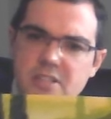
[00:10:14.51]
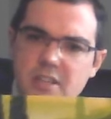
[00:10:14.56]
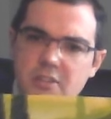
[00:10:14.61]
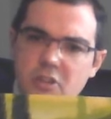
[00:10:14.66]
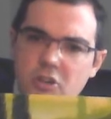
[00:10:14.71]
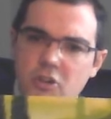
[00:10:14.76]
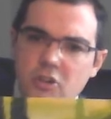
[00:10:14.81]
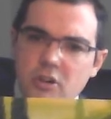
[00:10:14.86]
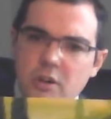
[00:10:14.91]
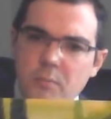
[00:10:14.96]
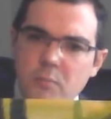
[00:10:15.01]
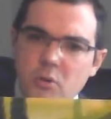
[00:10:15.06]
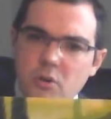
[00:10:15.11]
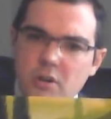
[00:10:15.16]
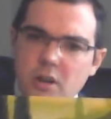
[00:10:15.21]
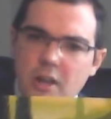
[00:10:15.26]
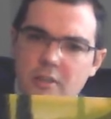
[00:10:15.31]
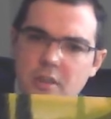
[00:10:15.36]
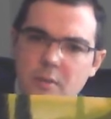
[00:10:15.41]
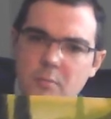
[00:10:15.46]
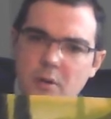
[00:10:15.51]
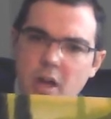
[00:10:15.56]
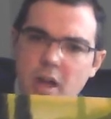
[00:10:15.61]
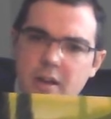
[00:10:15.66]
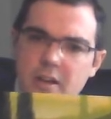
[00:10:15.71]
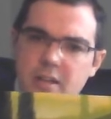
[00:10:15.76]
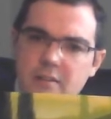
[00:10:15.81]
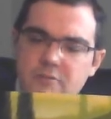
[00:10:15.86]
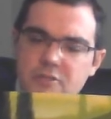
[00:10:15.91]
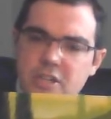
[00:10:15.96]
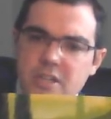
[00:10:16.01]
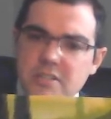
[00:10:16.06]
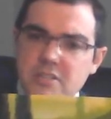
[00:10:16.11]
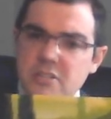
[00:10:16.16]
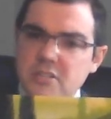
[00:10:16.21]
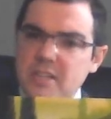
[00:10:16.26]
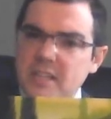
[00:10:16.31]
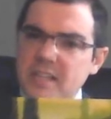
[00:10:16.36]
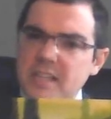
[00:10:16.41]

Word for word: that they're going to put on the body of Jesus.